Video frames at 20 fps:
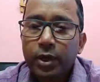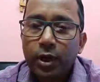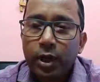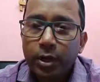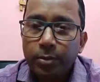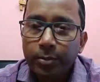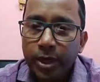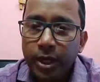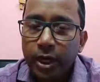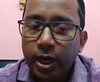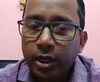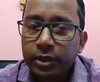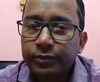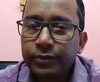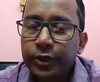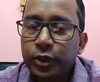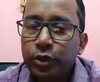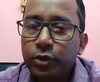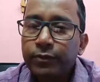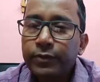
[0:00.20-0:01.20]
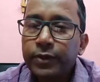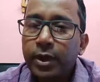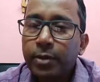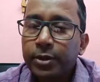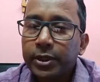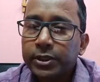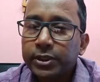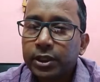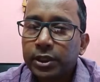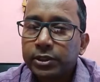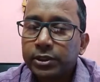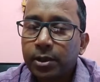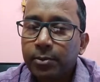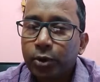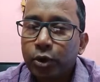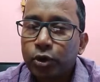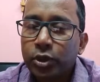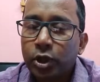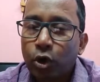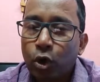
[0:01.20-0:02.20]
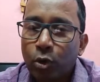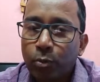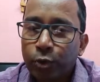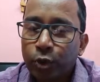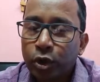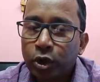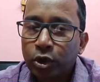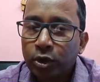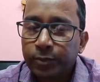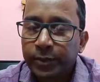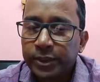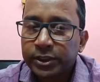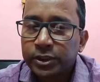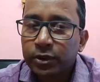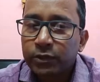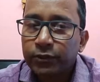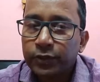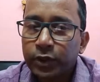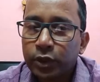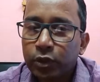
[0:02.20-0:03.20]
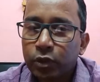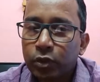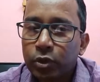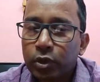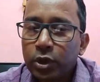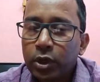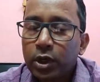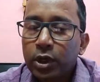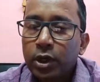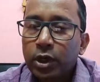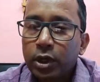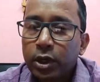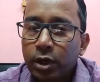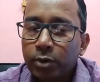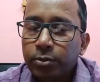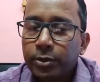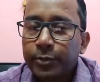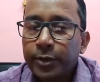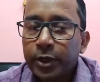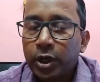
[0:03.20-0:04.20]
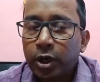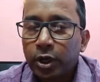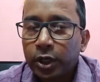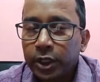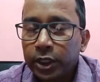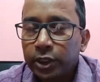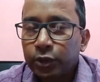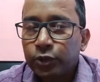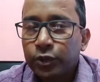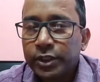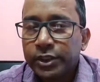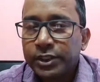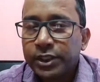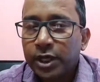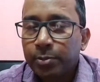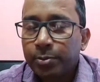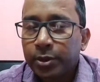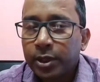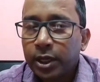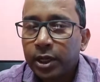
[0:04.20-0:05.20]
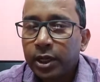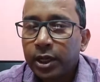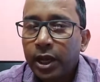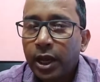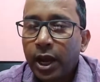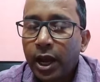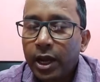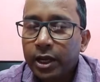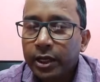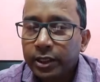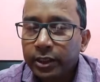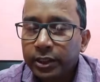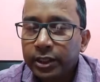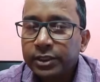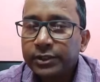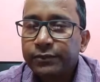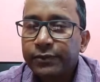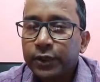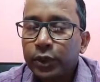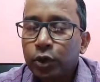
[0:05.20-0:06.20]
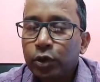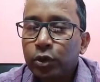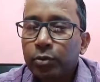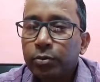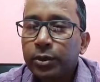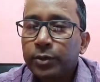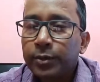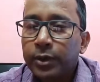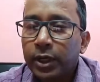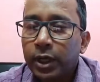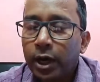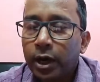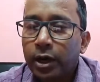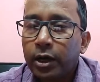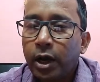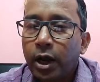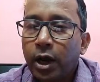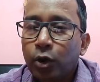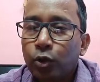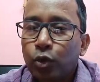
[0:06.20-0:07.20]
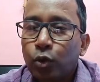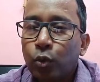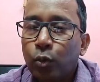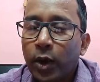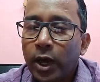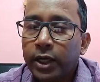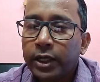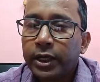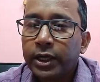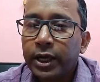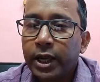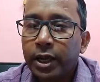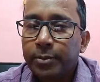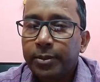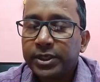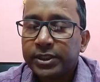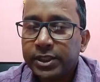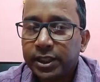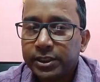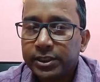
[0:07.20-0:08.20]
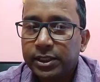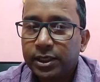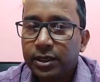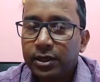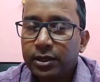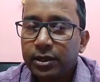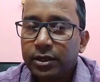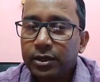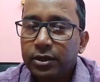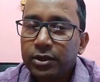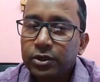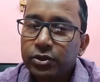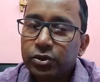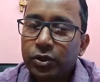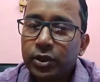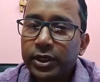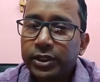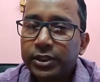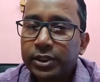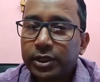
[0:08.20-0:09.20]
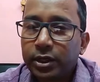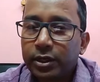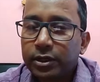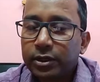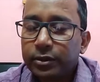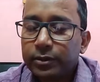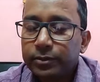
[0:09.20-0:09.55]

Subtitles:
In my last video, we have discussed about the component of Excel window. Now we will continue this chapter, and in this video, we will learn how to work in MS Excel. So let's start.